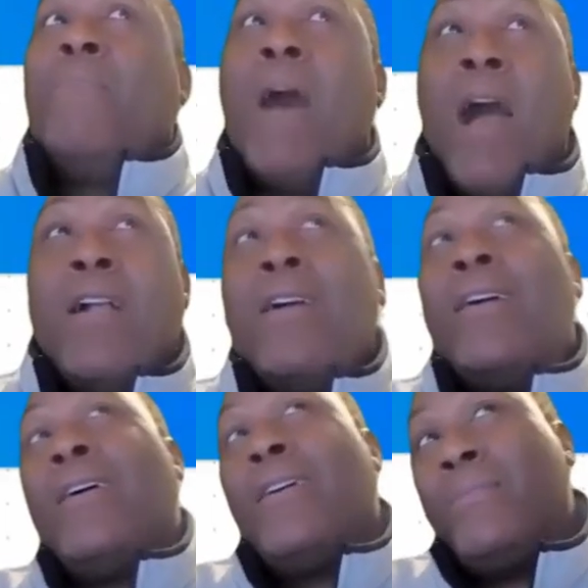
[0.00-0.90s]

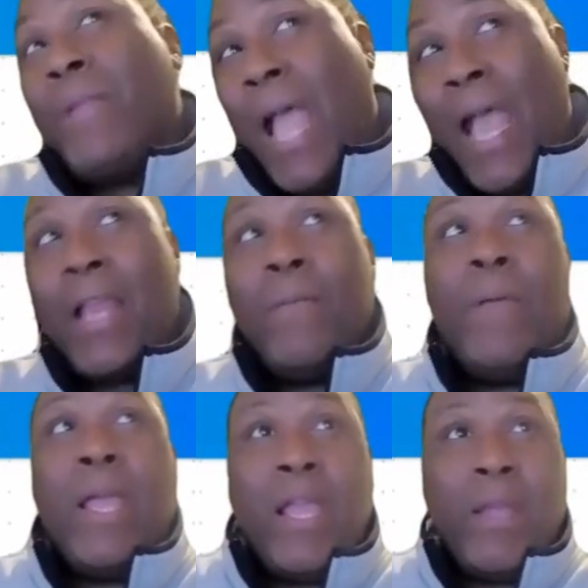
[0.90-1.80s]
manga,
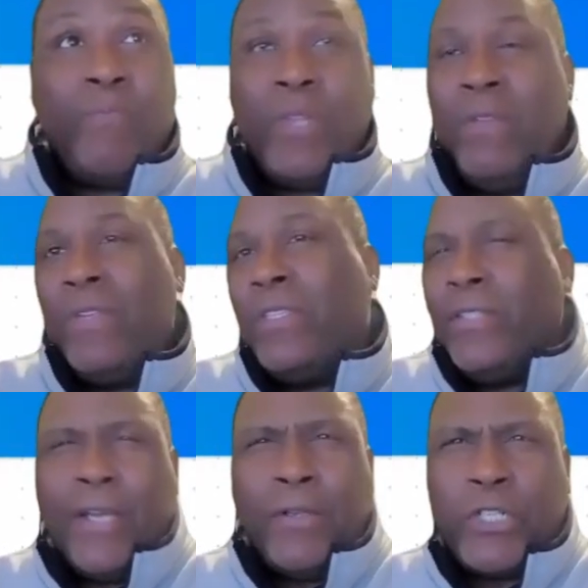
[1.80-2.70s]
anime, even
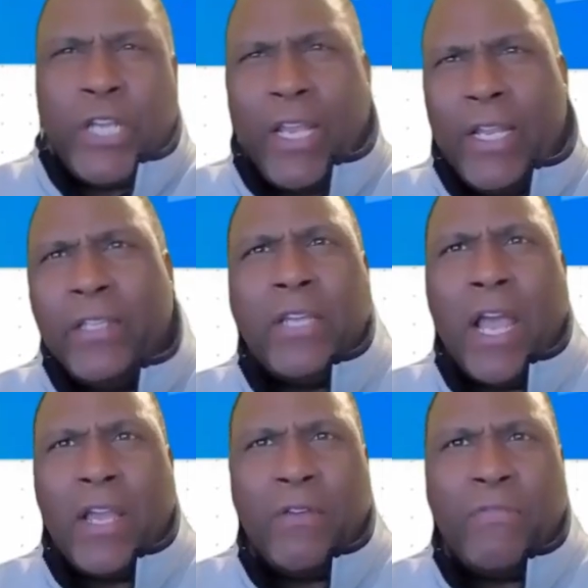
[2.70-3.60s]
cell shaded
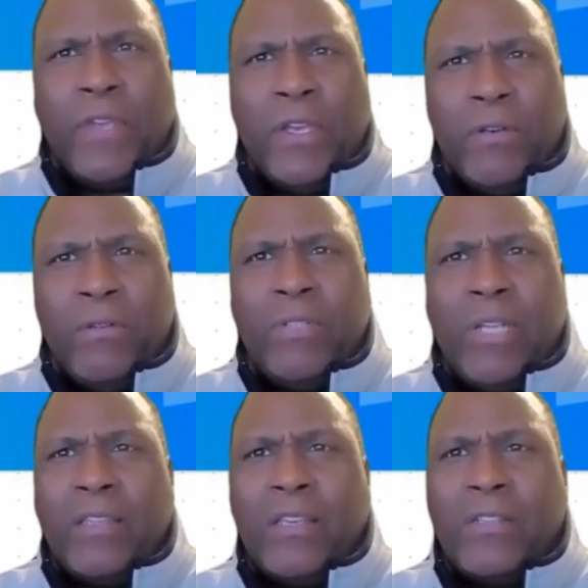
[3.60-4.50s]
kind of feel.
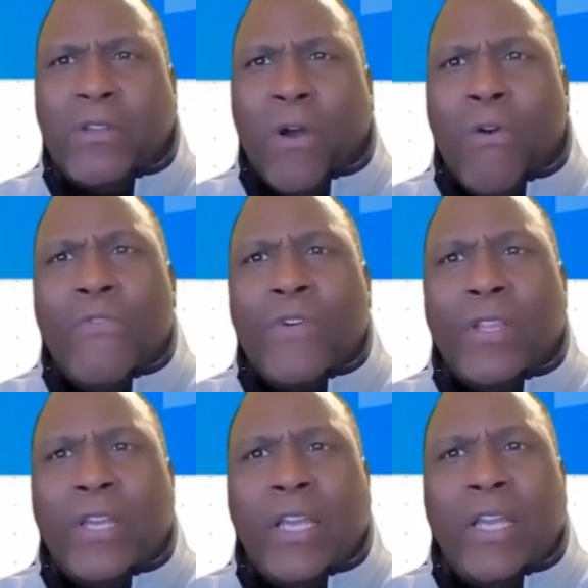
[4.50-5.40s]
Nothing's
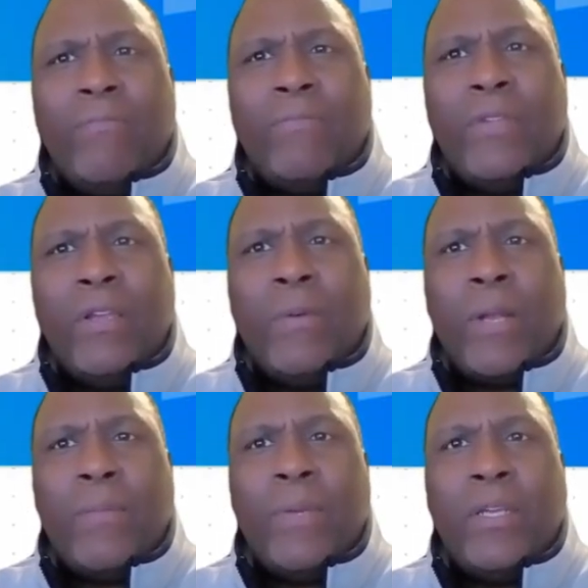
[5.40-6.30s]
overly, you know
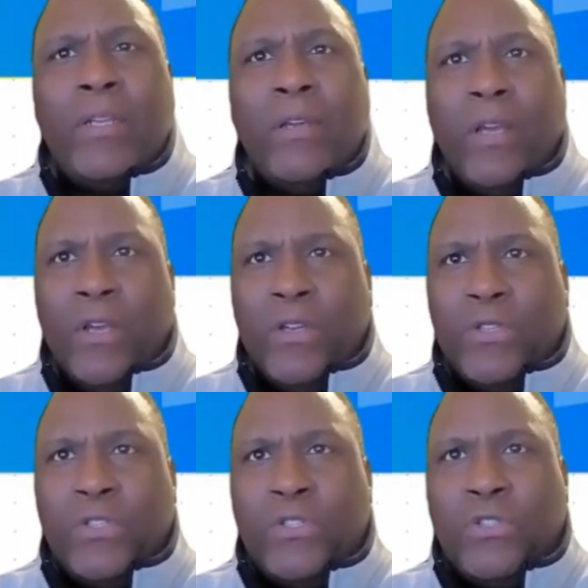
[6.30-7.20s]
what I mean,
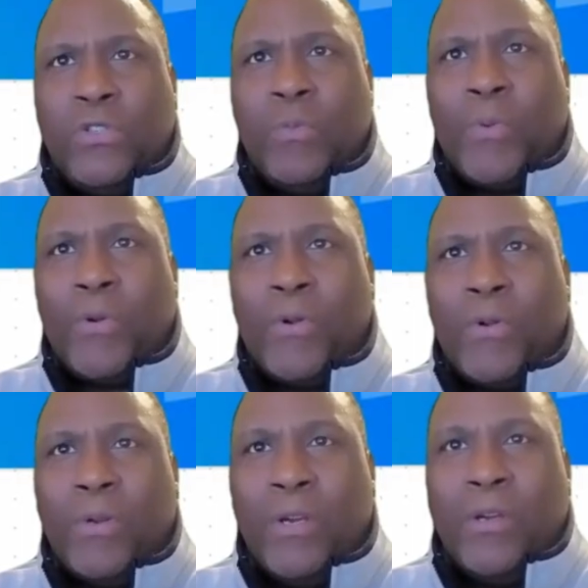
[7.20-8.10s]

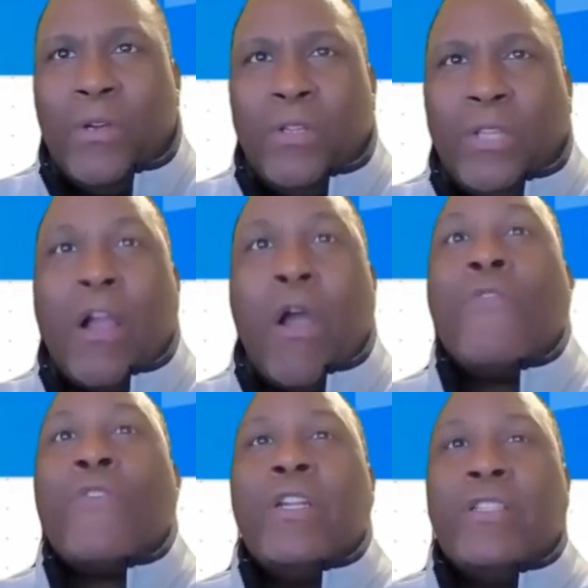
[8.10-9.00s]
super like
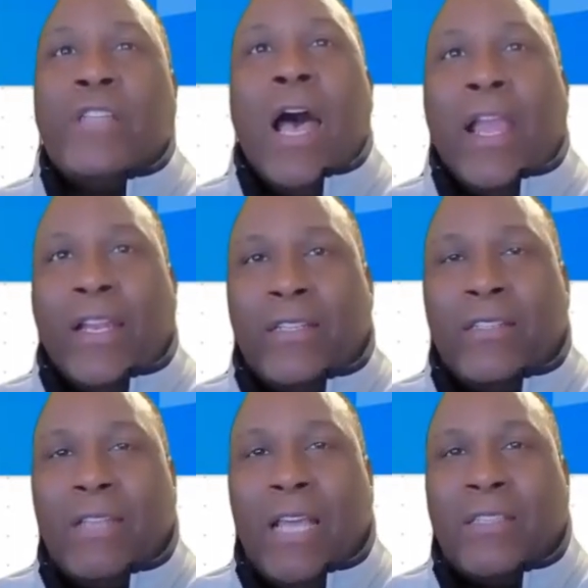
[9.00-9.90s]
over designed.
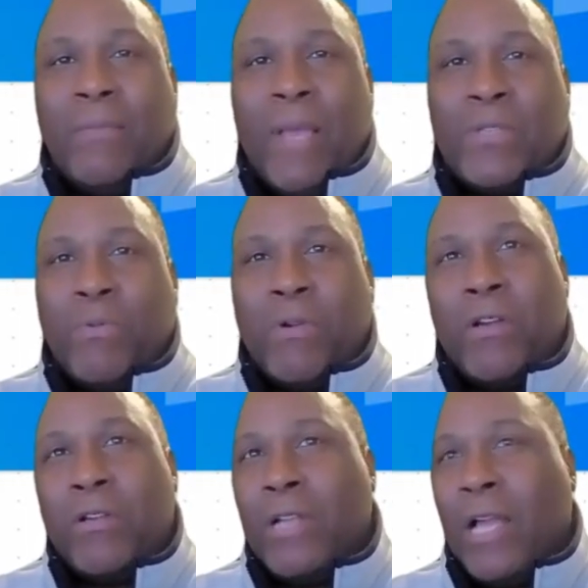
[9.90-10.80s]
That's the best
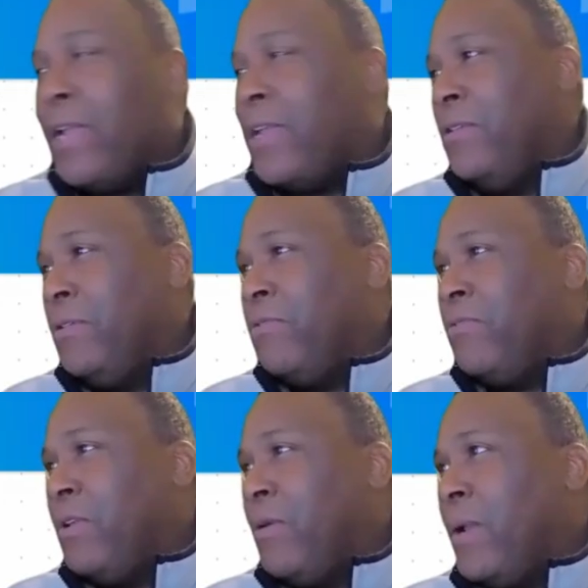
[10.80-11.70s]
word I can
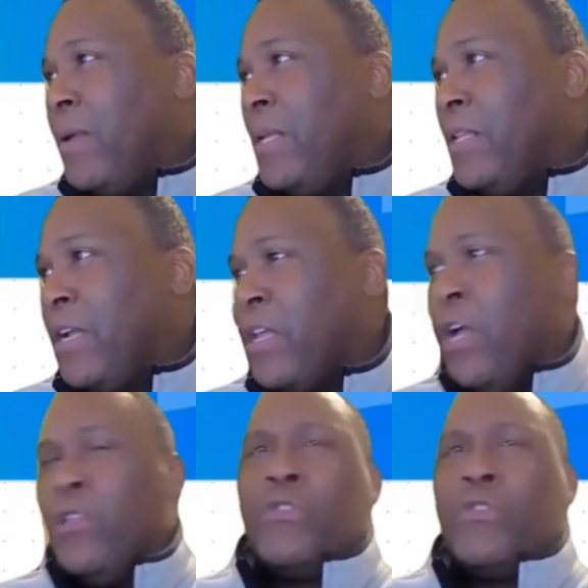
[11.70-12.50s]
use. You know what I mean? Like